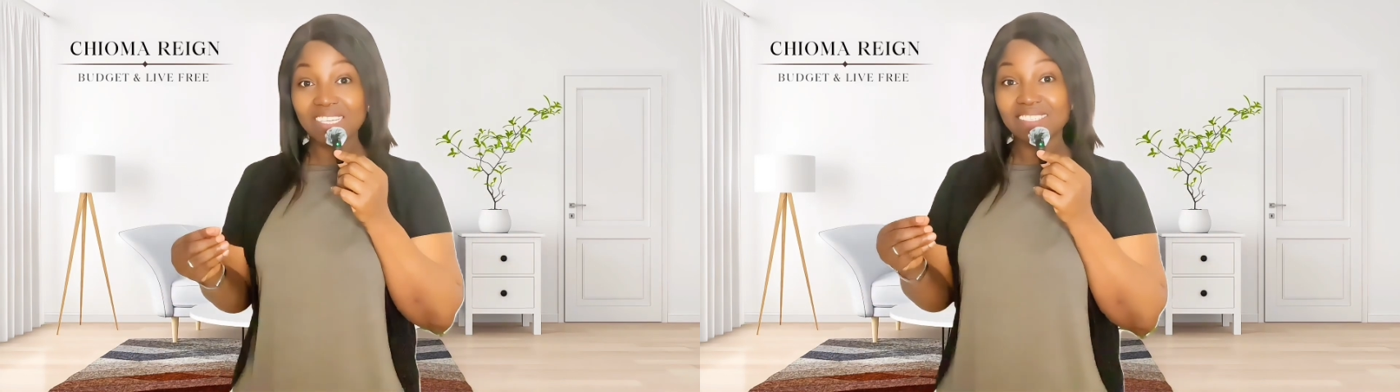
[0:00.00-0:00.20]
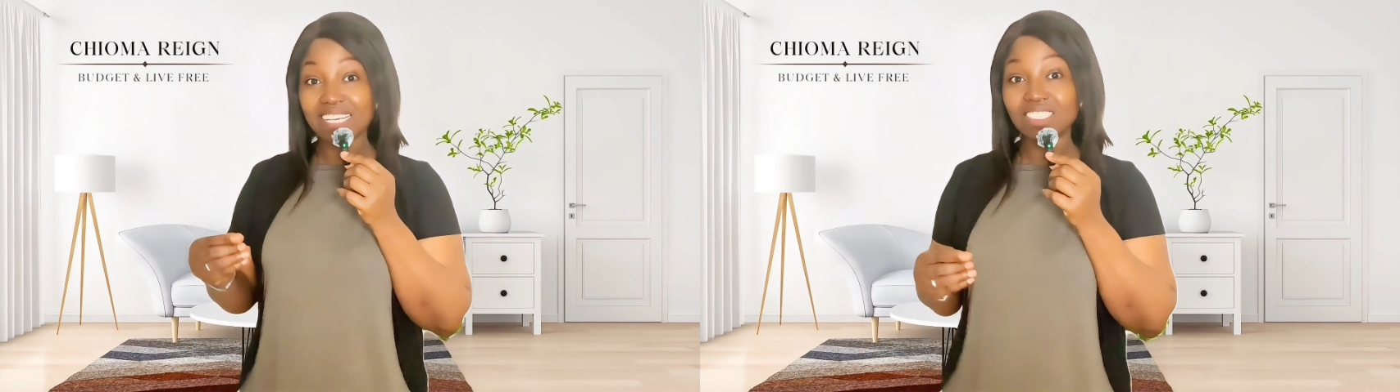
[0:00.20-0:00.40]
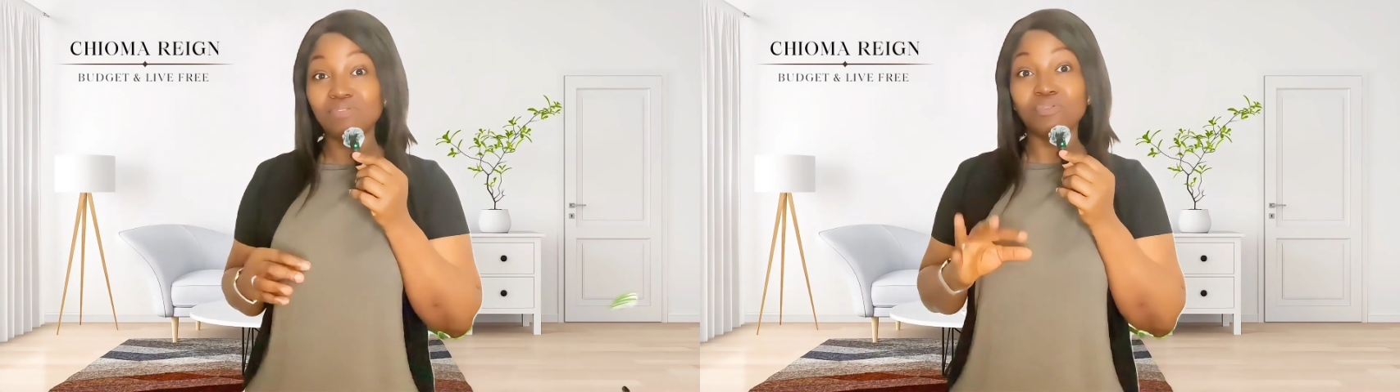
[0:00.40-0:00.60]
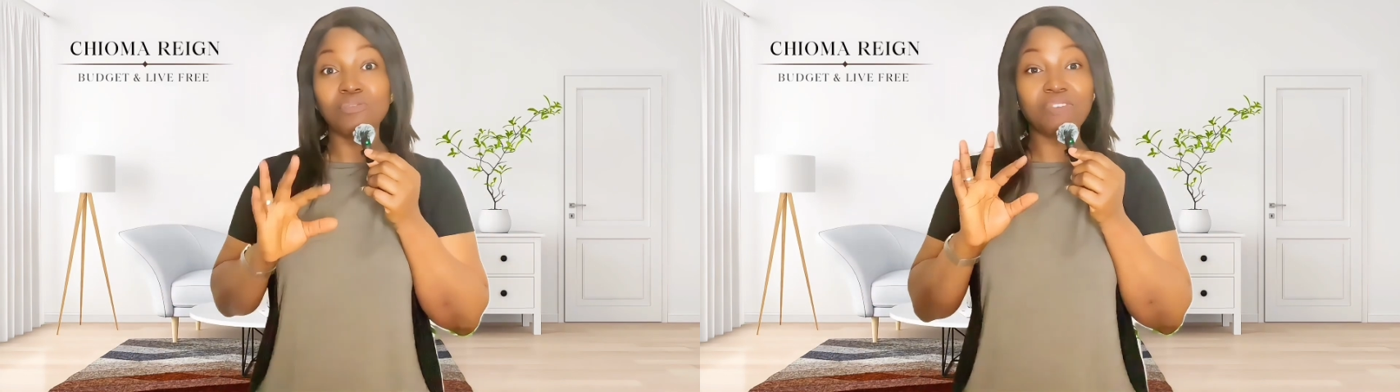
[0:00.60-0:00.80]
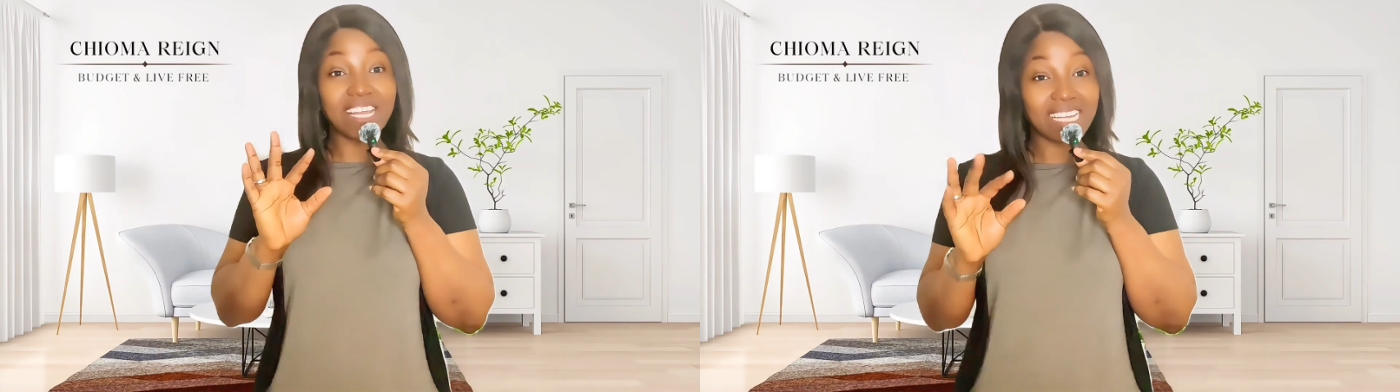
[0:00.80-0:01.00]
searching for
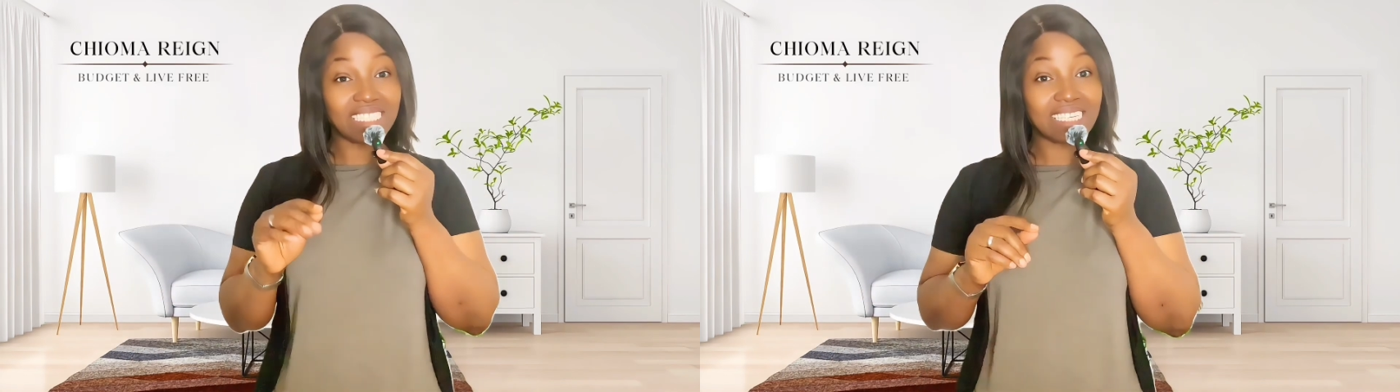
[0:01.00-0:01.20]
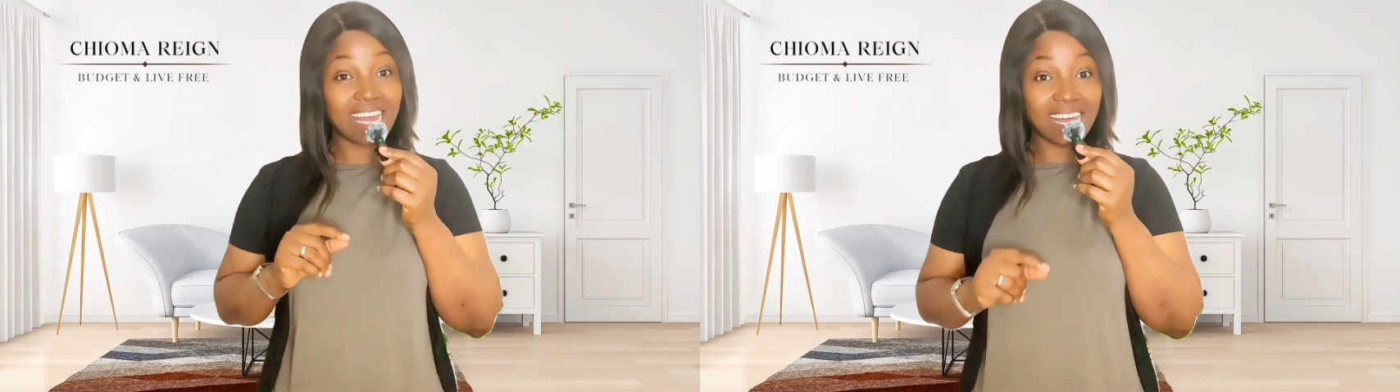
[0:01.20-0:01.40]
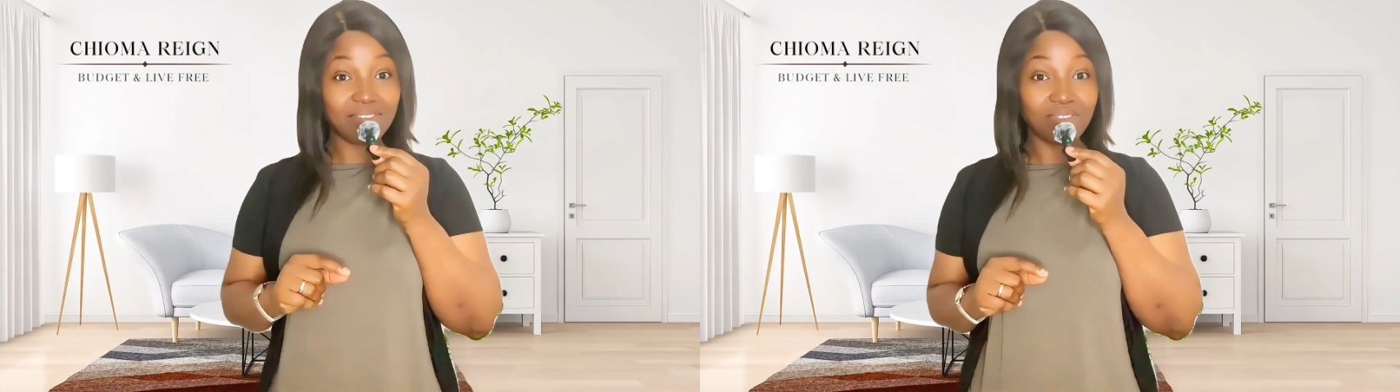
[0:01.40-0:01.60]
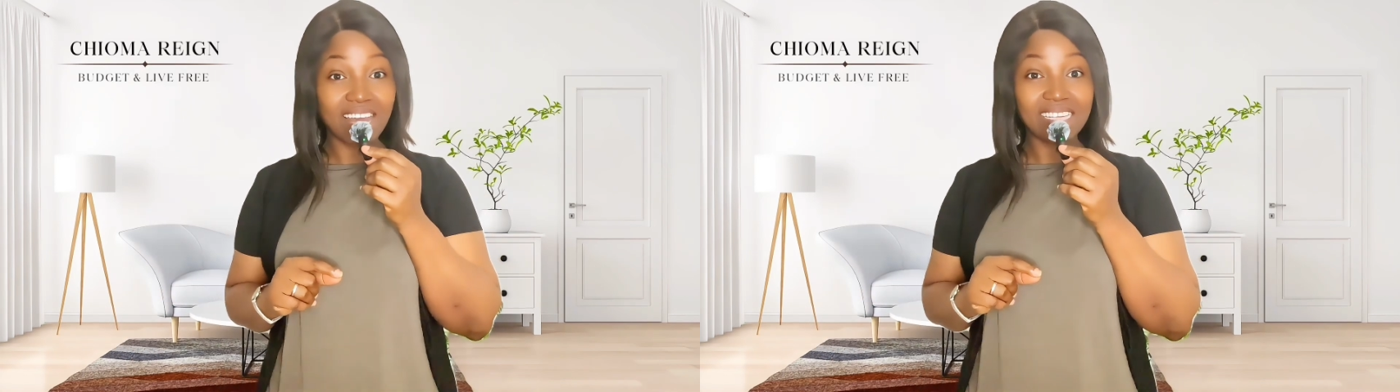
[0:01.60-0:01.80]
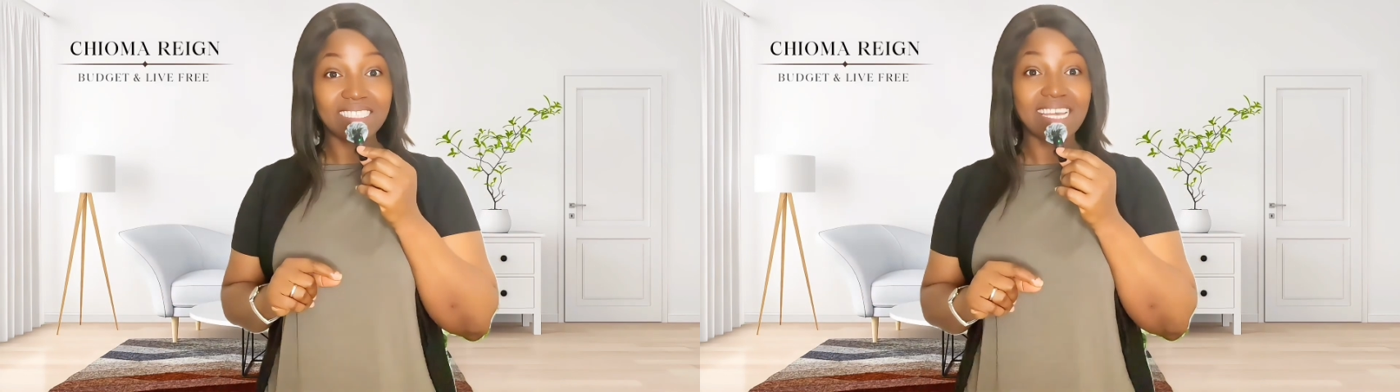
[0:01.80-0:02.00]
financial advice,